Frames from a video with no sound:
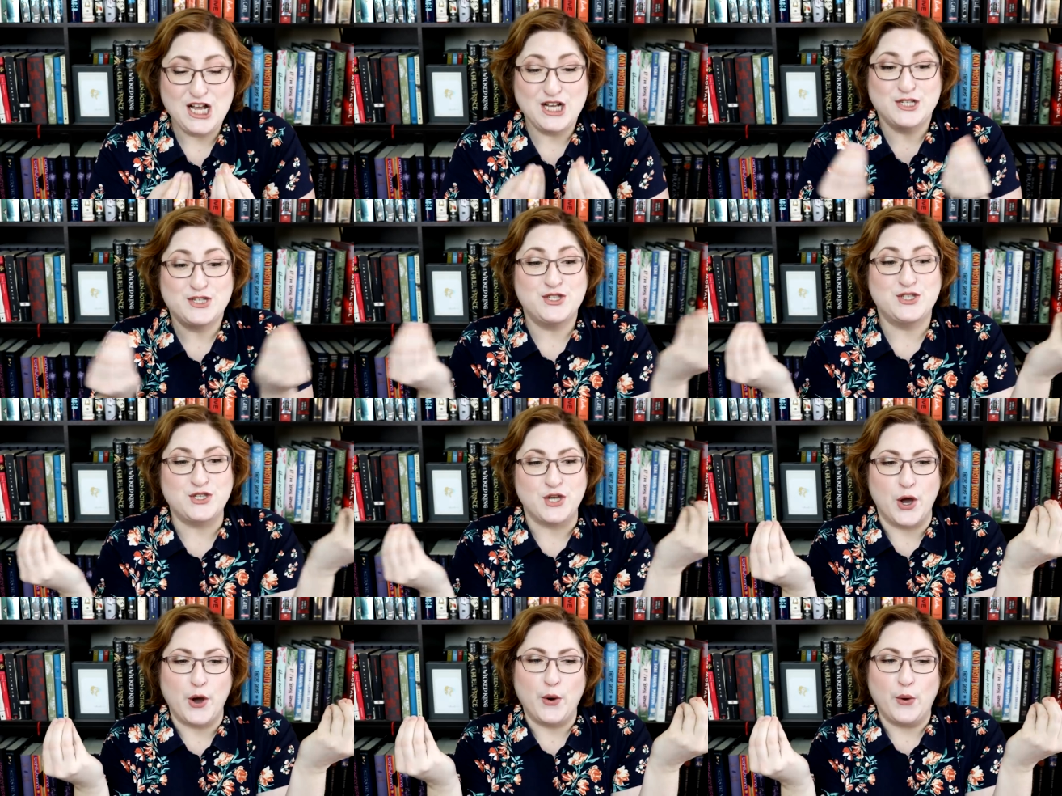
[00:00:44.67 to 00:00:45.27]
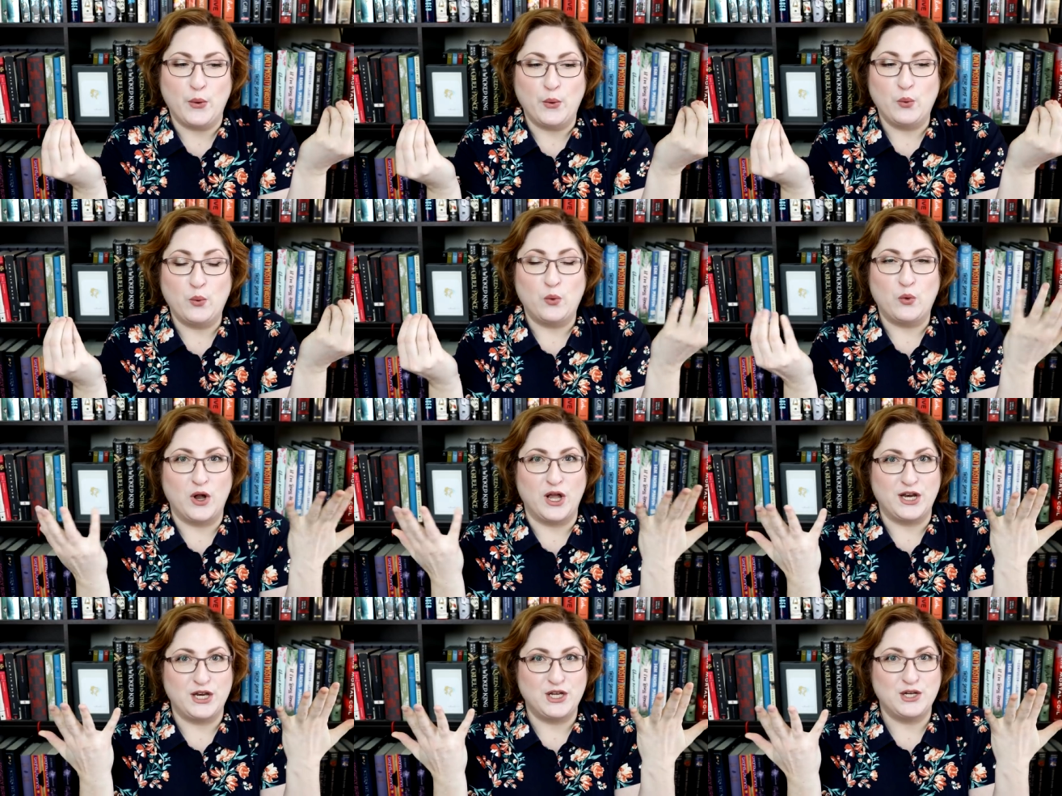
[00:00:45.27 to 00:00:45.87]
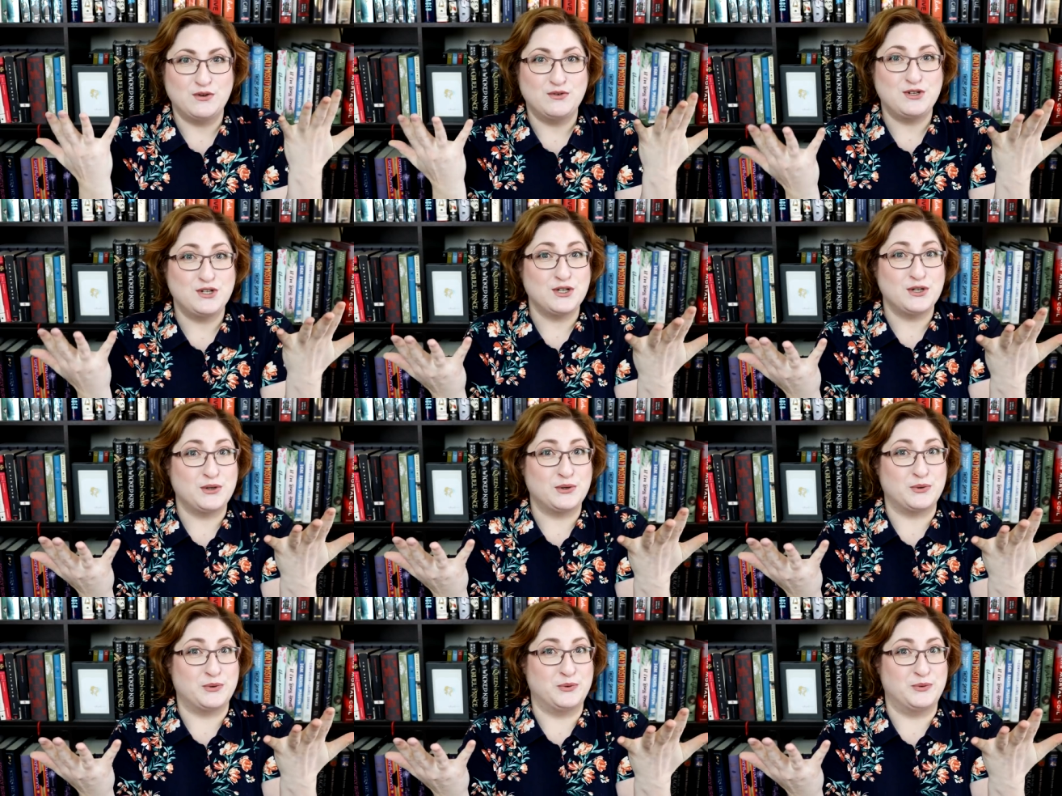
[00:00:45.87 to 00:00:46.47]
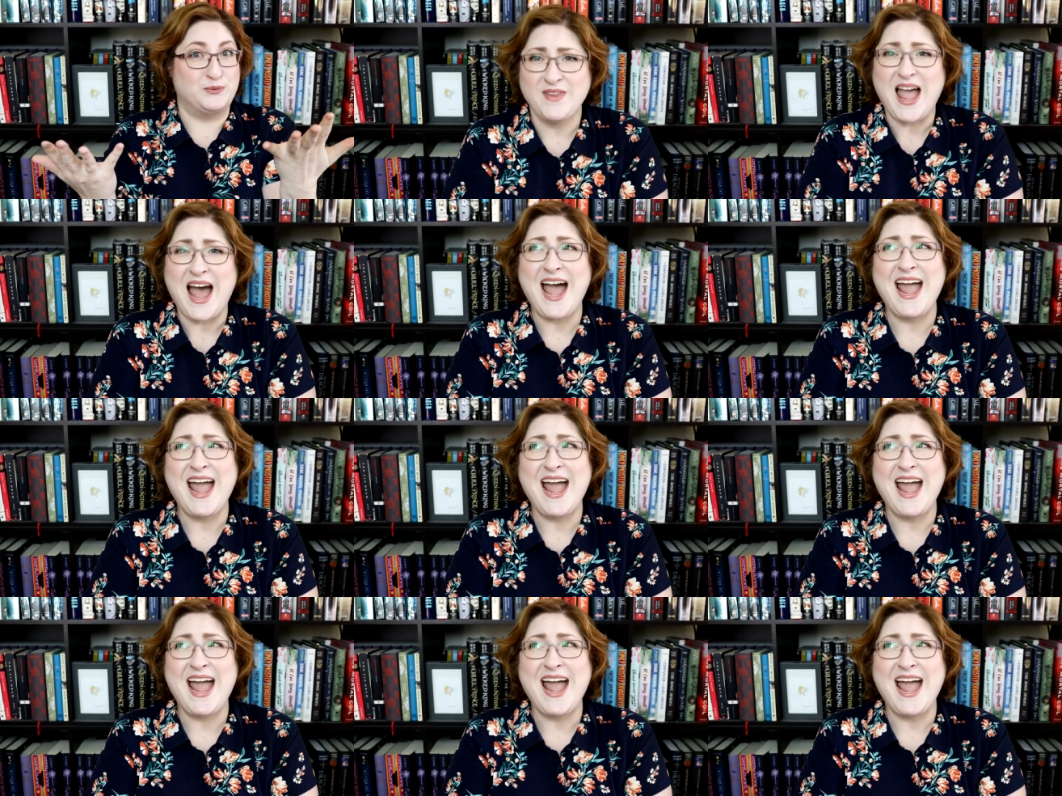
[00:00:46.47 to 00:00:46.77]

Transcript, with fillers: So what do you do?